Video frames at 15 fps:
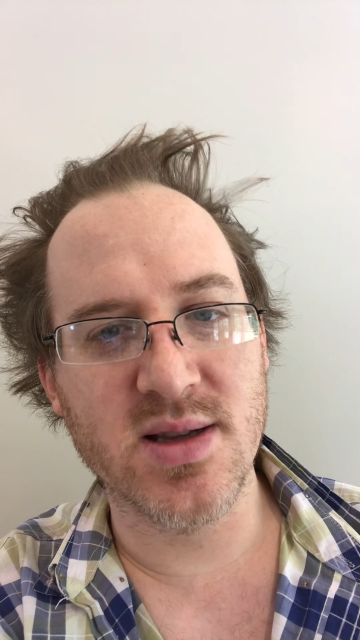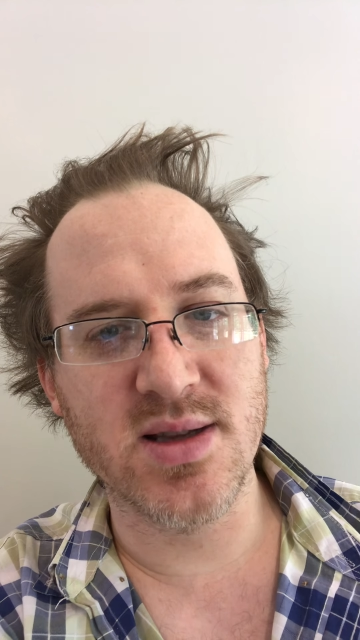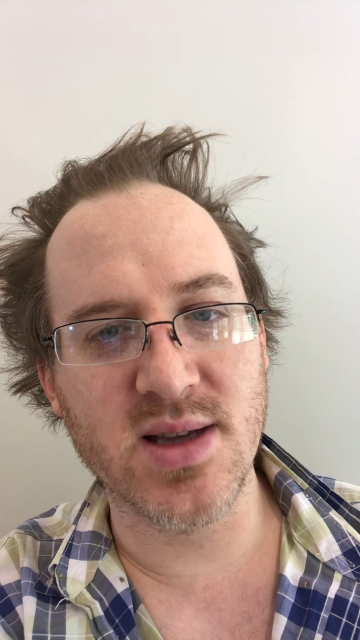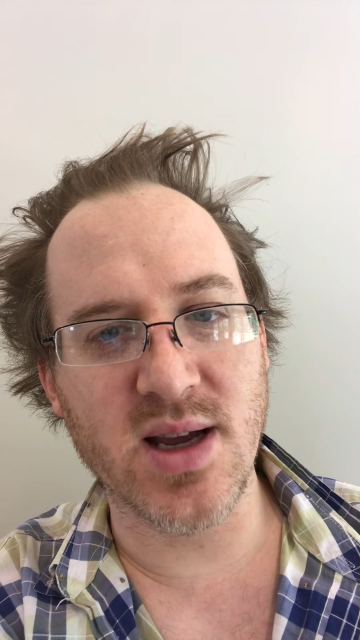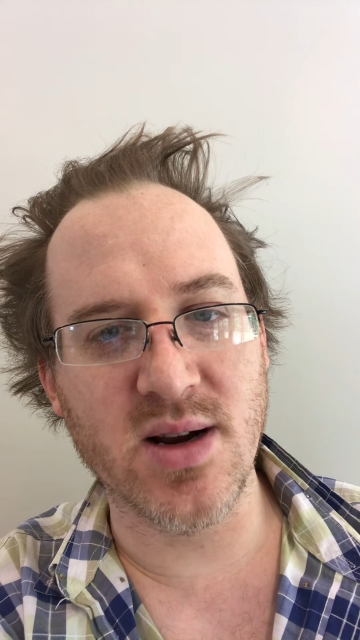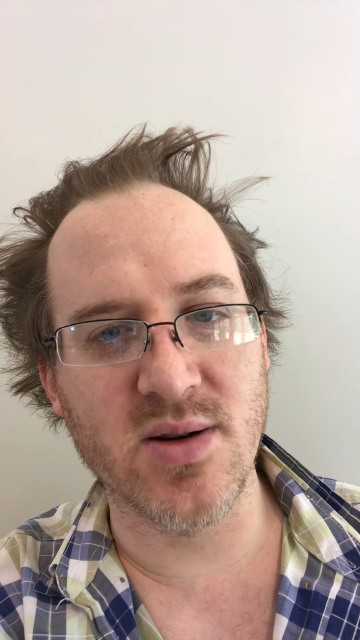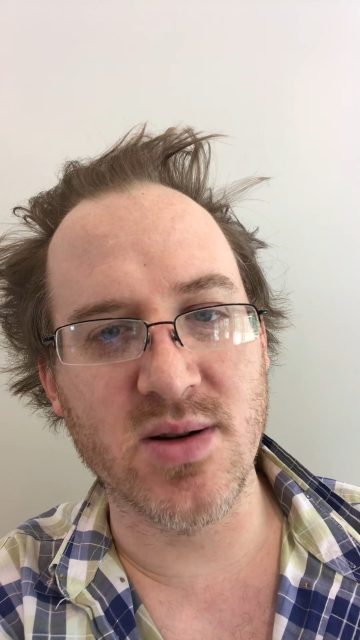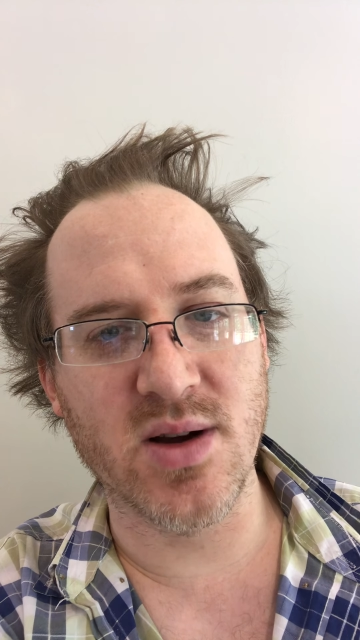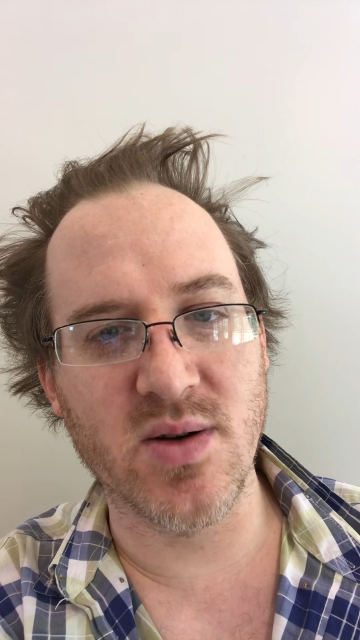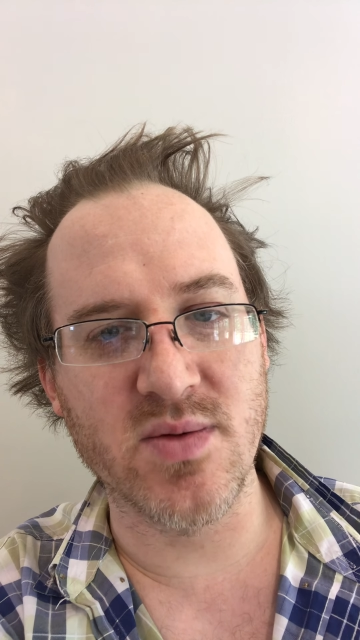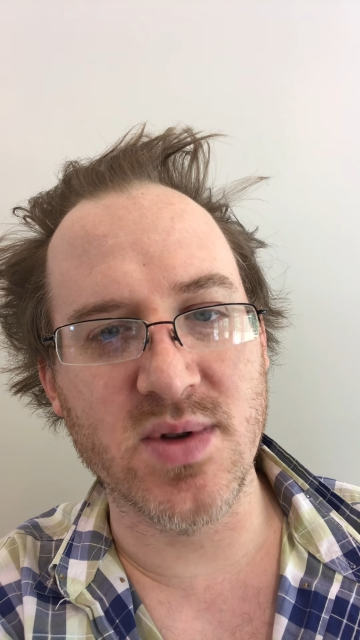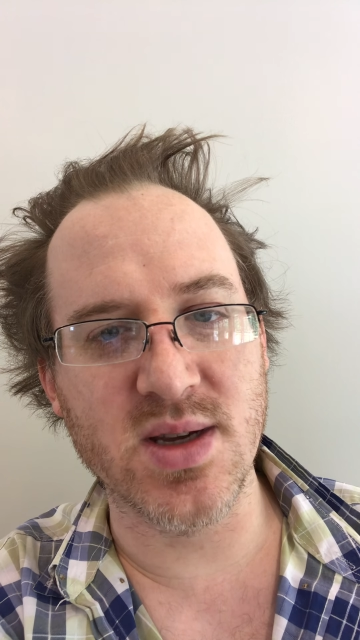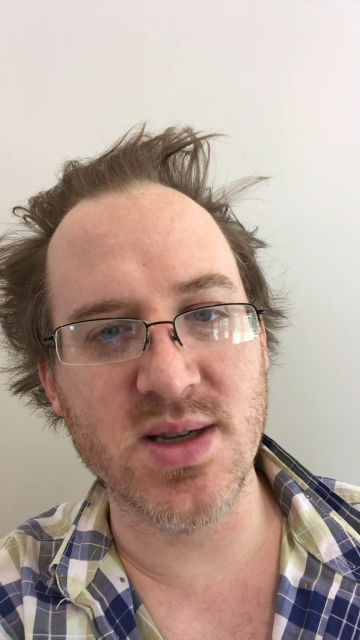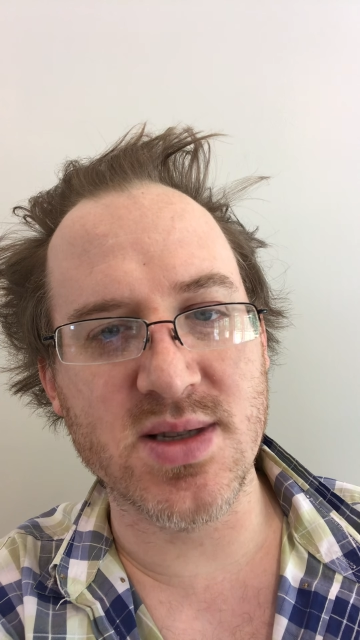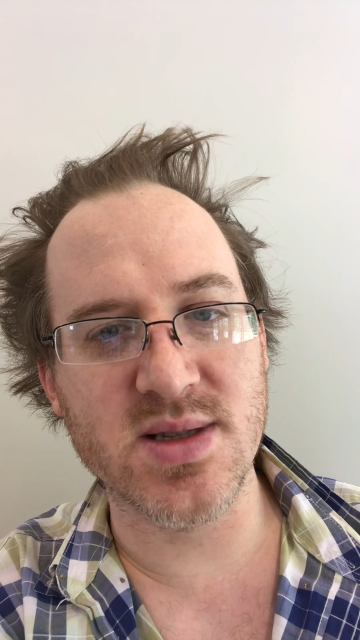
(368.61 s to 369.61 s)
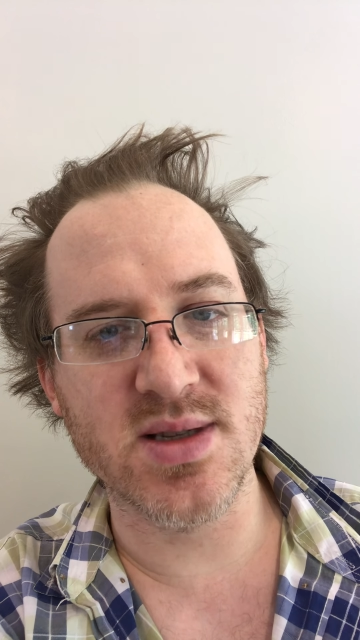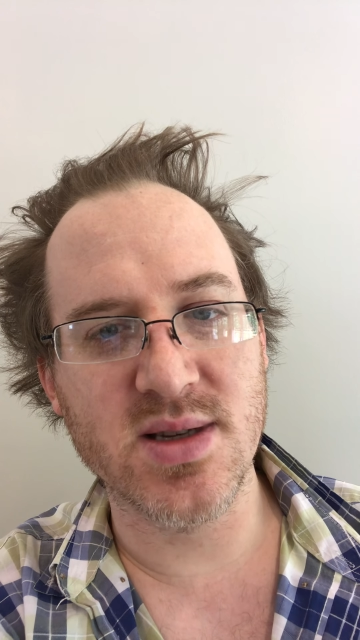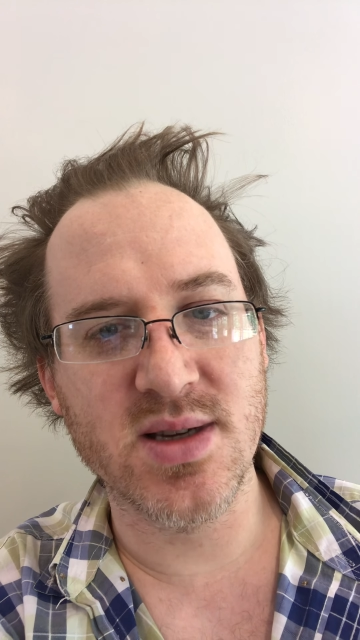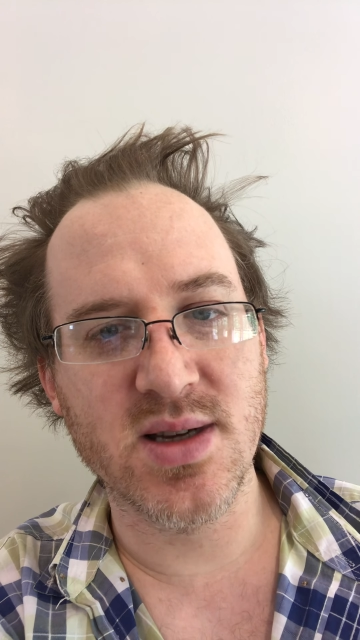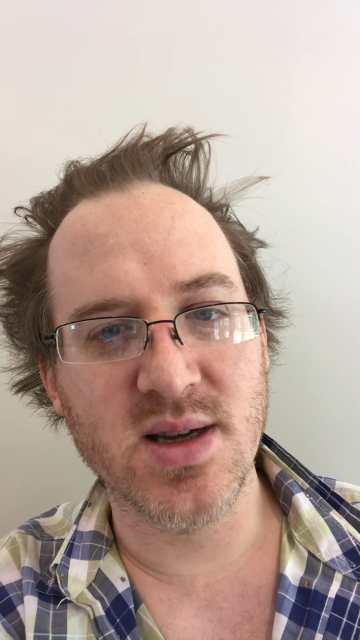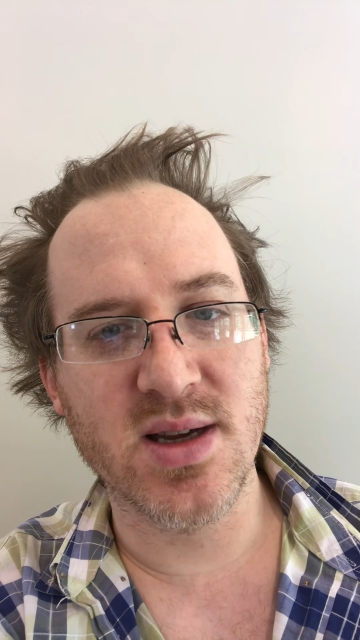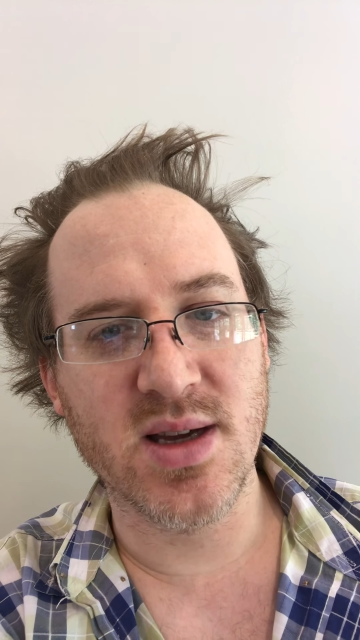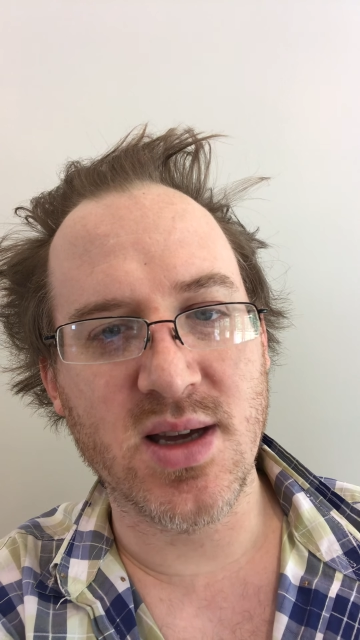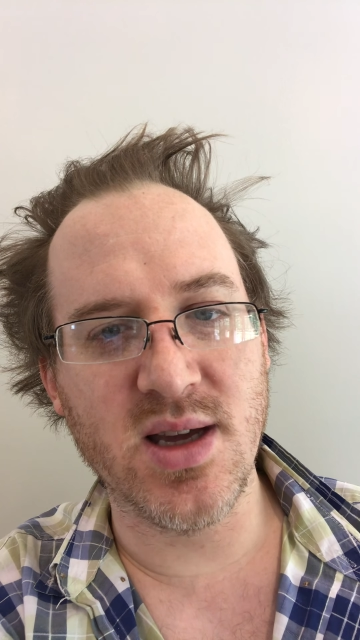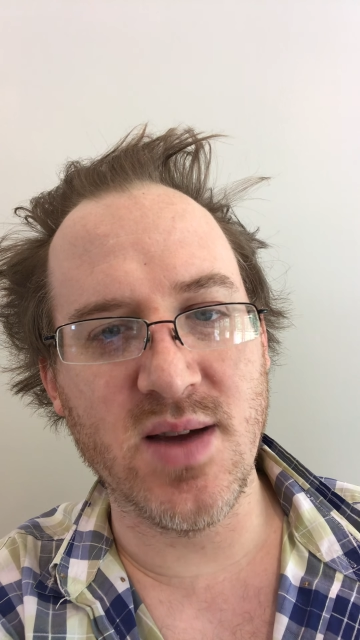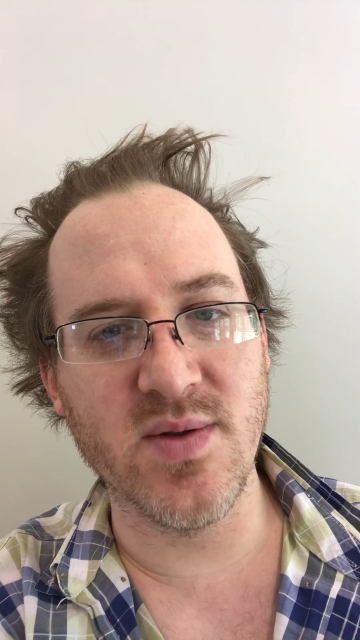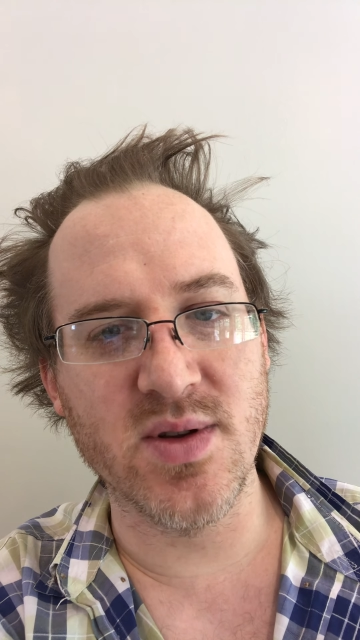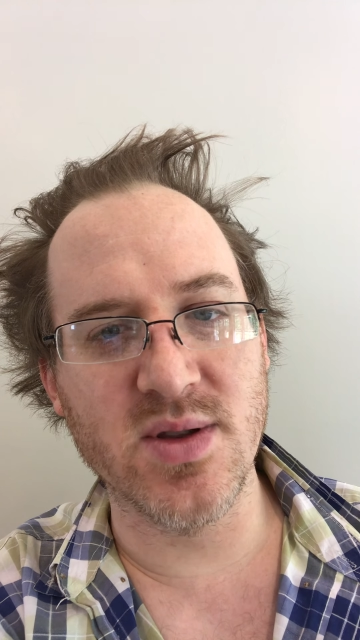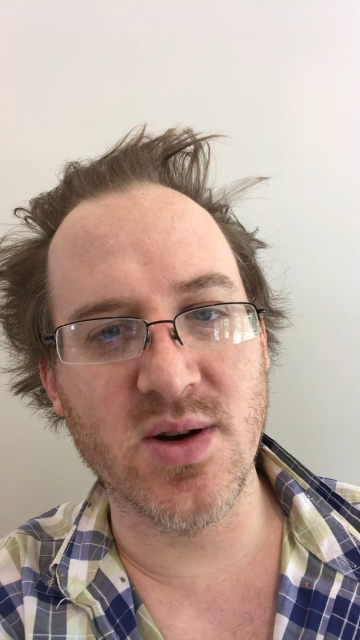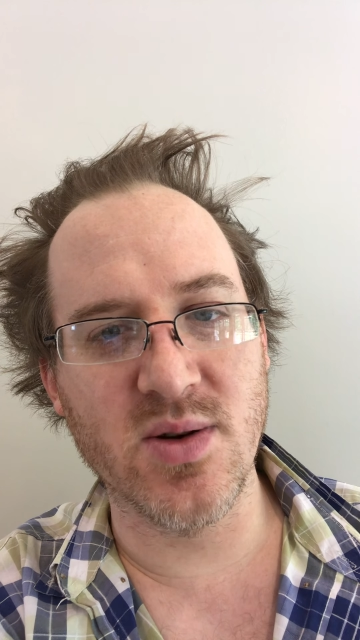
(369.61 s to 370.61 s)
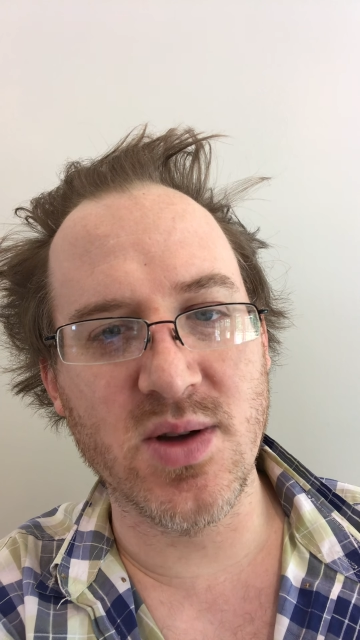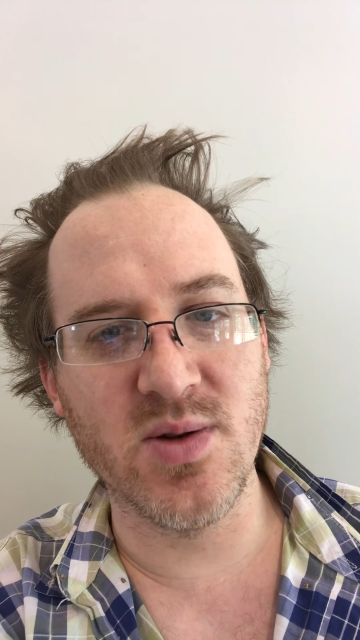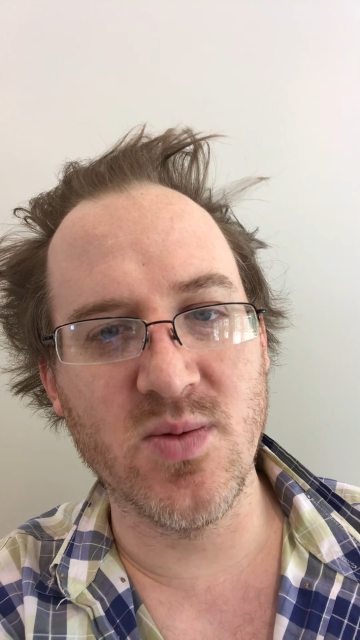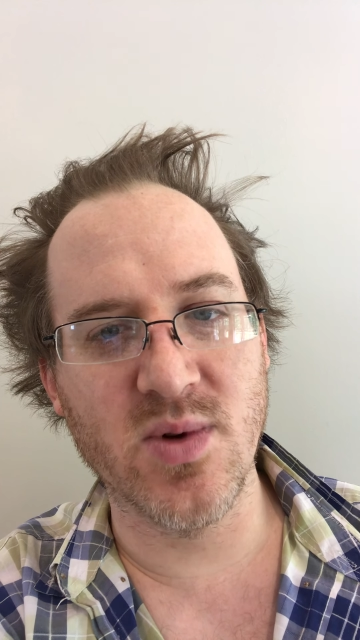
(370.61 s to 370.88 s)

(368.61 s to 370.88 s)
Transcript: They don't own this. Even though you